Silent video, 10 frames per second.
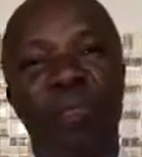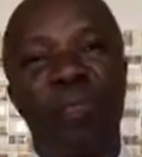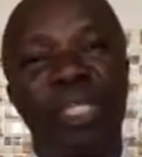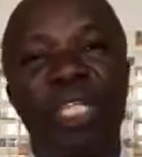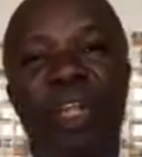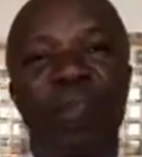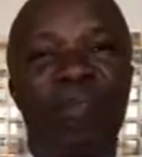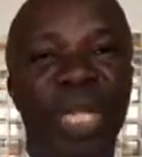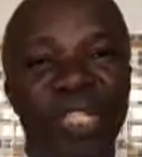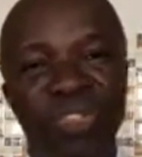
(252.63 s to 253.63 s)
May the Lord
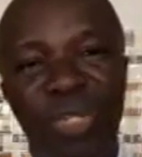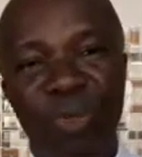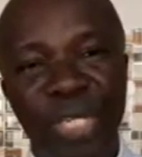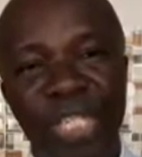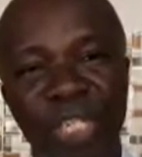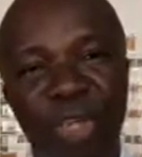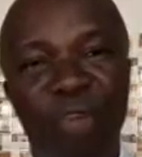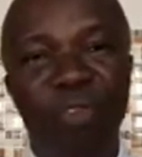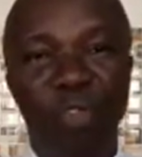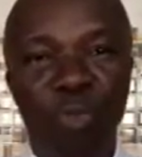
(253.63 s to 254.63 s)
bless the reading
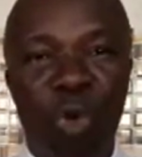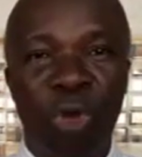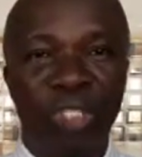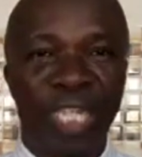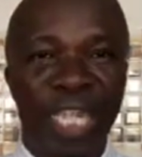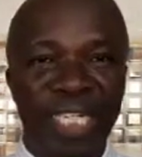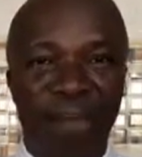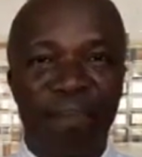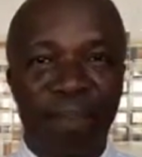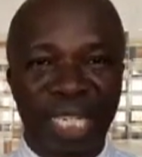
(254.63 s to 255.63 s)
of his word in the
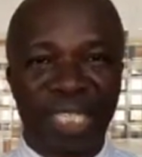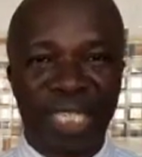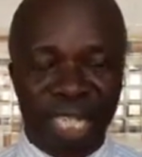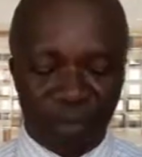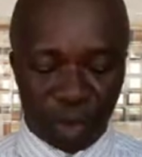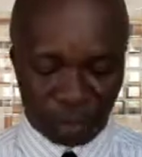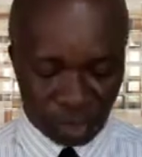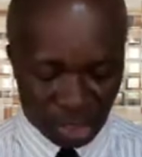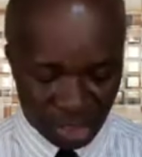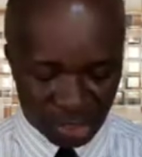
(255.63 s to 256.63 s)
mighty name
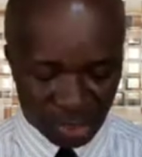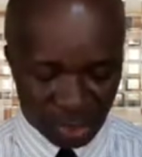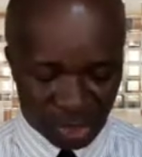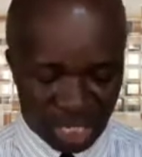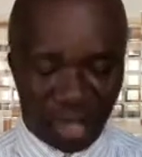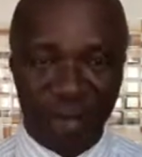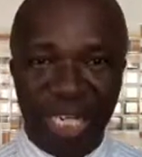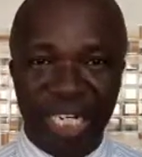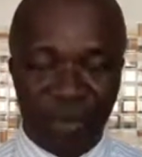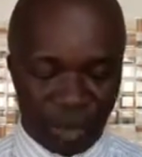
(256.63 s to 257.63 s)
of Jesus. Amen
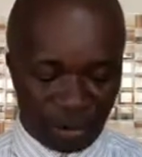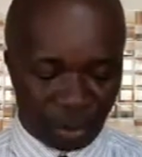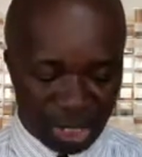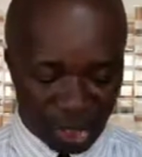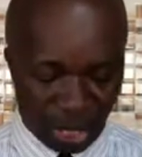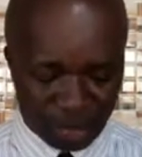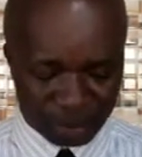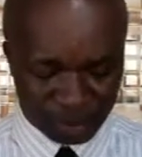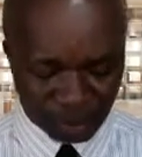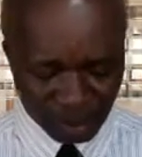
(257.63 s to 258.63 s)
and amen. Praise God.
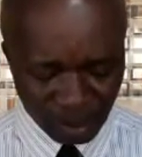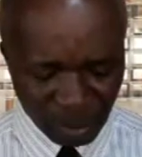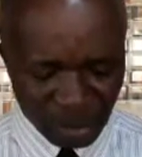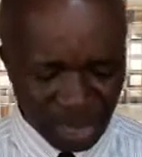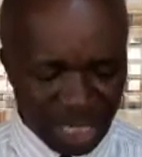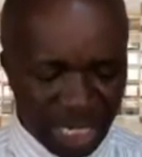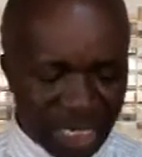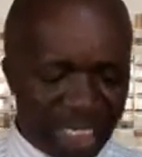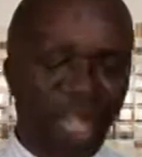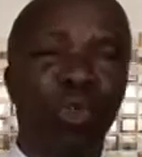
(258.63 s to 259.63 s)

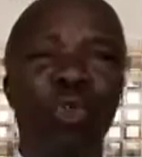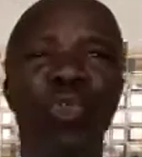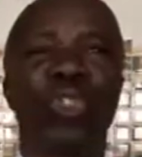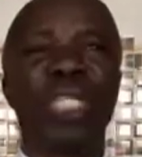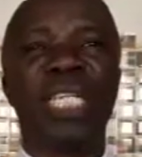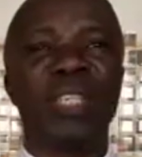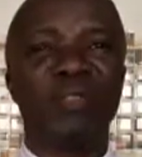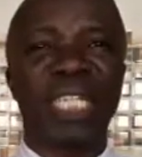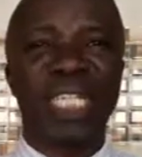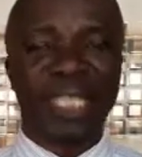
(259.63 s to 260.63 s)
Now, Ruth
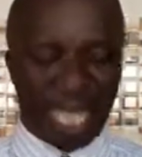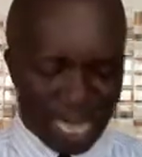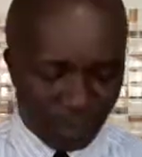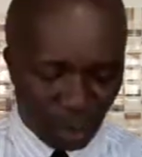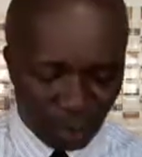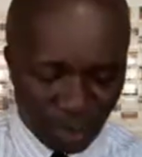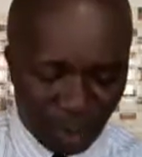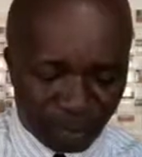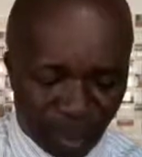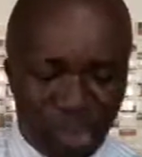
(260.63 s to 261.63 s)
lived in a time of
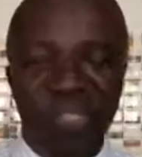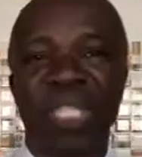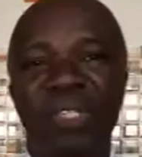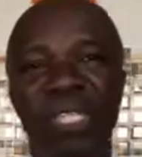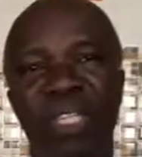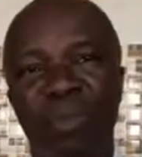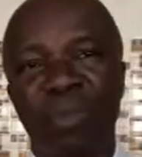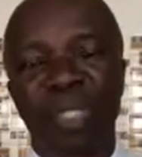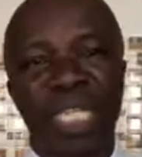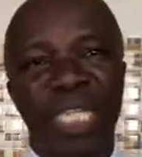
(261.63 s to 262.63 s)
apostasy
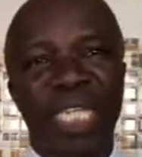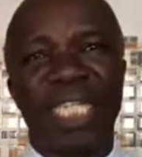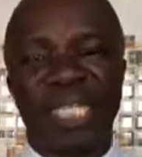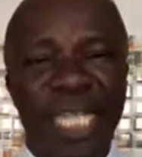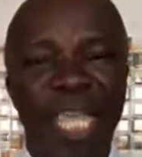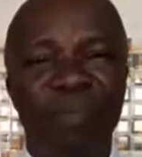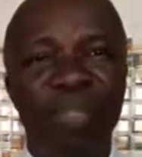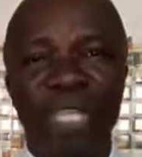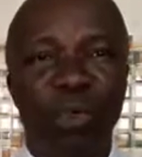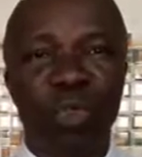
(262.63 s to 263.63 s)
in a time
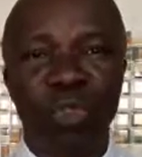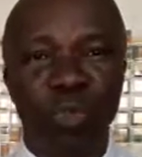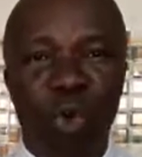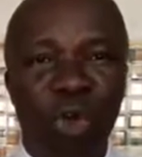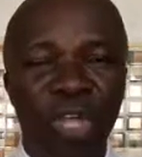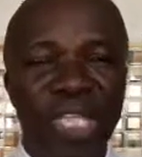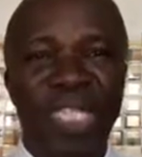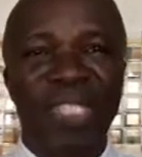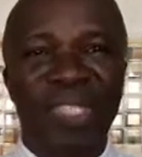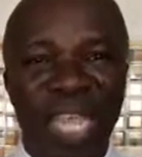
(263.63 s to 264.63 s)
that there was war, in
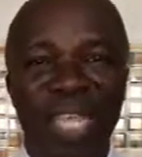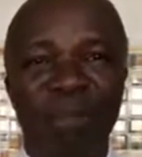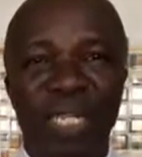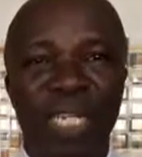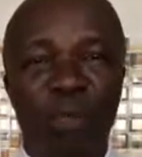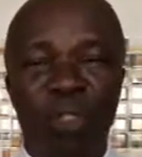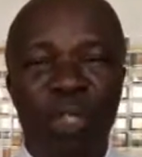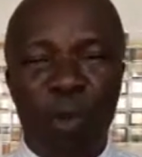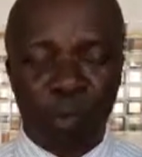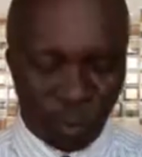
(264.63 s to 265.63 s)
a time that there
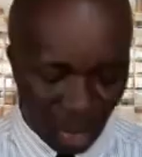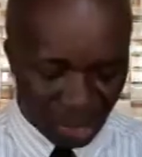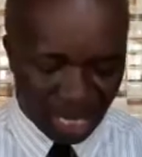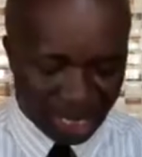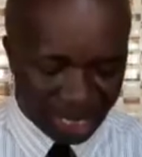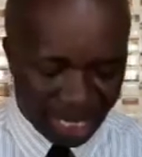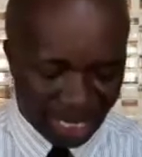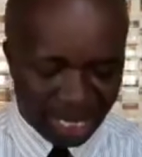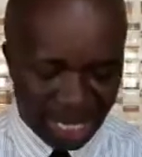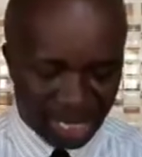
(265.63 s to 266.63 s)
was moral
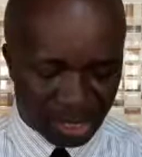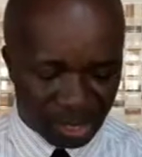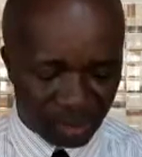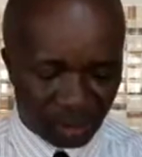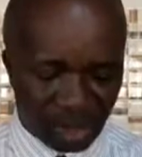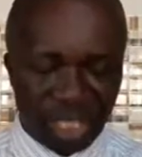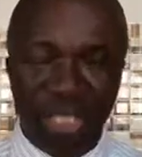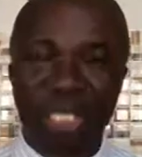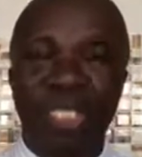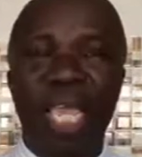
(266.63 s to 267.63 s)
decadence,
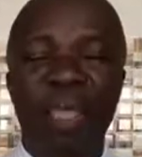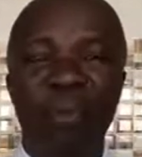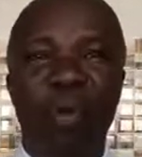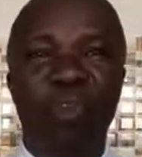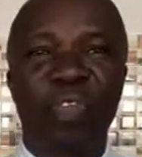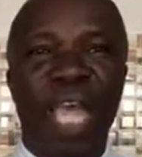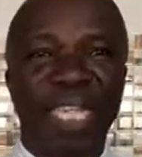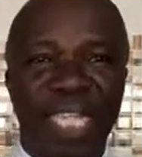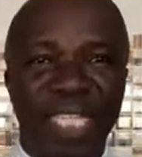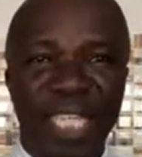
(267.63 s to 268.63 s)
the time of
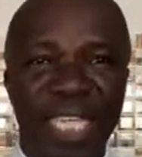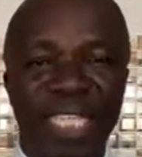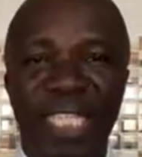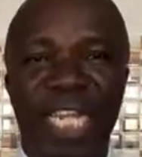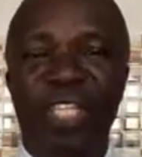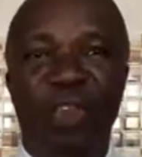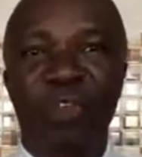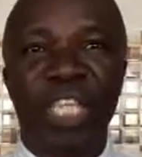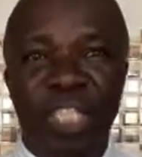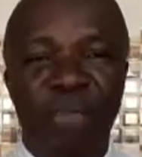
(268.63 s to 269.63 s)
anarchy in the land of
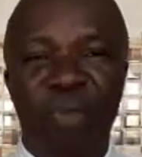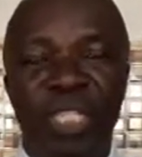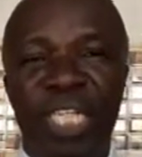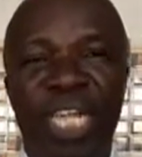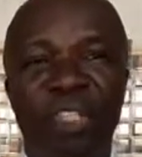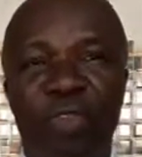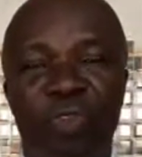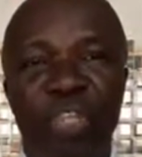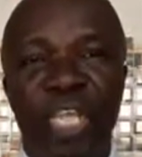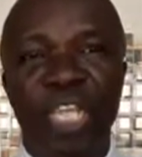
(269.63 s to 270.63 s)
Egypt, in the land of
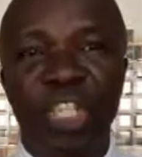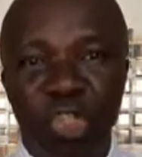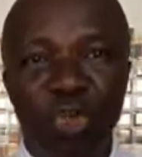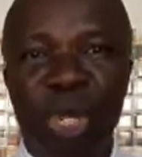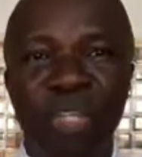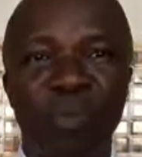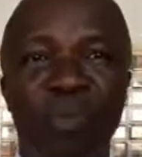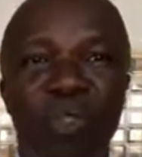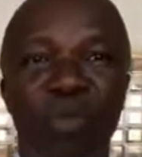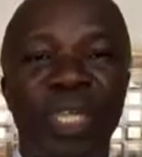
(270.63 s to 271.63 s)
Israel,
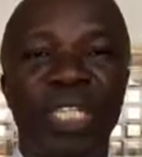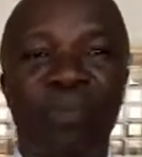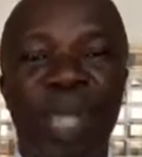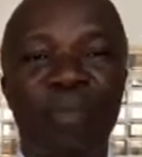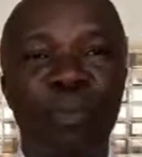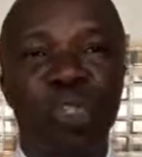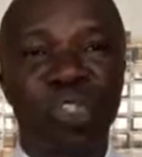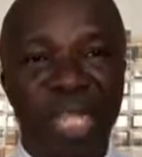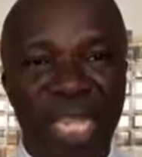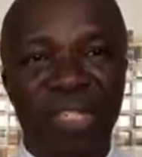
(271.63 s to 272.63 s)
where the Bible
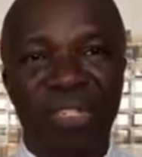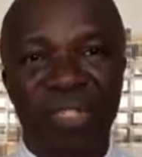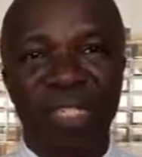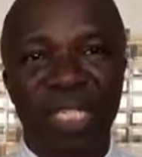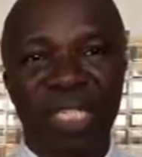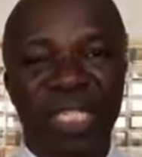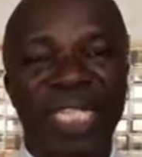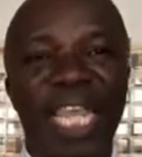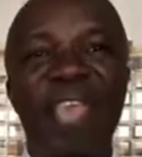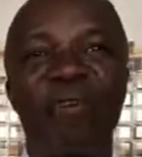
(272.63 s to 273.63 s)
says
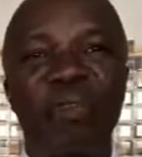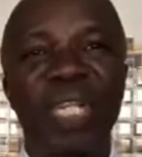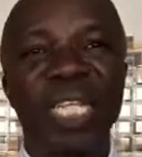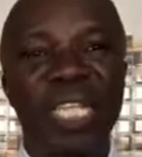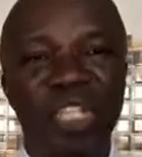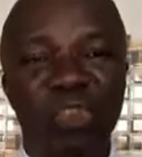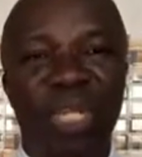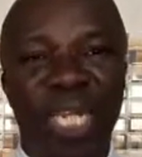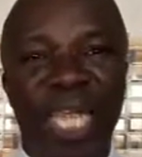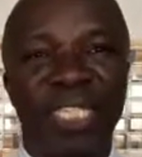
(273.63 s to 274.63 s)
that every
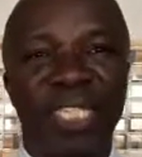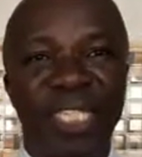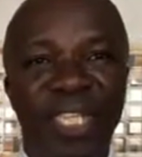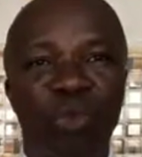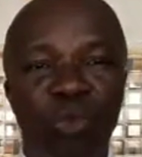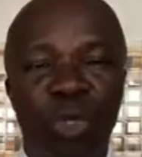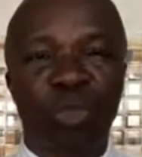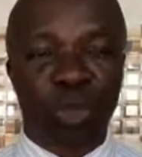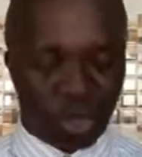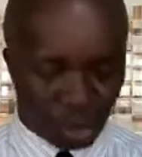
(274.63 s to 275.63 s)
Israelite did
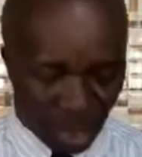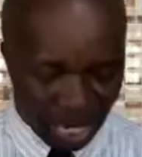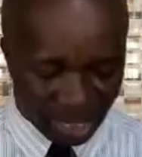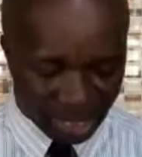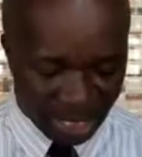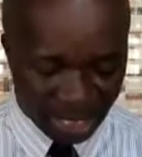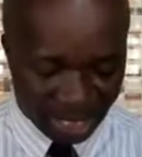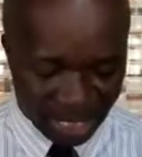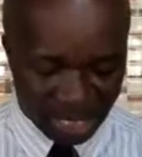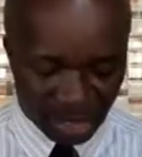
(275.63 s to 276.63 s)
what was right in
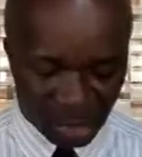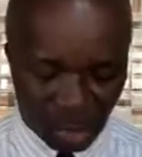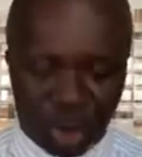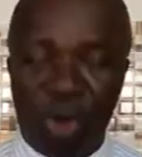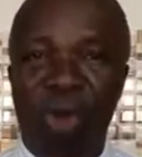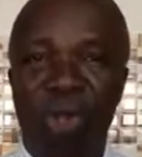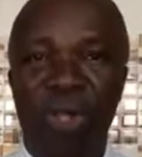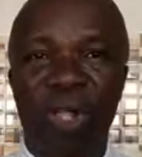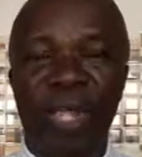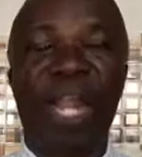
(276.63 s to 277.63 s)
his or
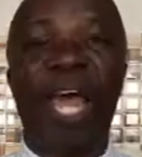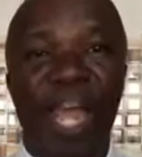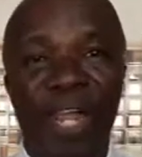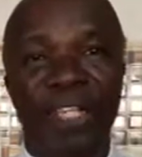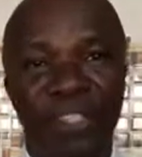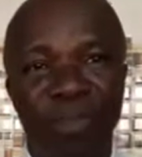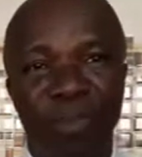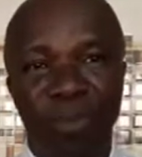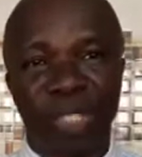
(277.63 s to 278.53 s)
her eyes.